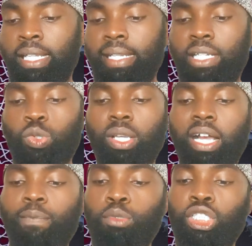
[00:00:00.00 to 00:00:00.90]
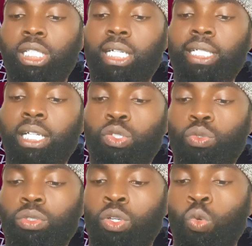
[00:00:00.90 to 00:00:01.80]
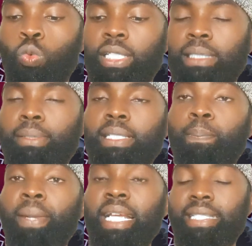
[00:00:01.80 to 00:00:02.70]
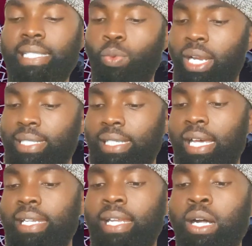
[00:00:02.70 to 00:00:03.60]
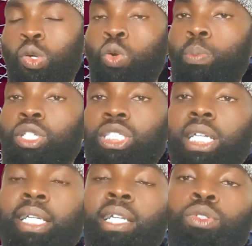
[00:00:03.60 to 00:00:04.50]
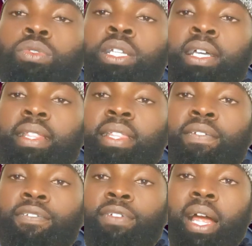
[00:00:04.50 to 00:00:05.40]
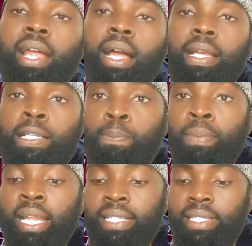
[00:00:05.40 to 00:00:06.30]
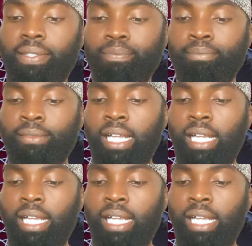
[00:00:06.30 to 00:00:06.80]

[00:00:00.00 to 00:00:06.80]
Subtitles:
Next we have mushta'ilatun, which means blazing. We can say an-naru mushta'ilatun. The fire is blazing.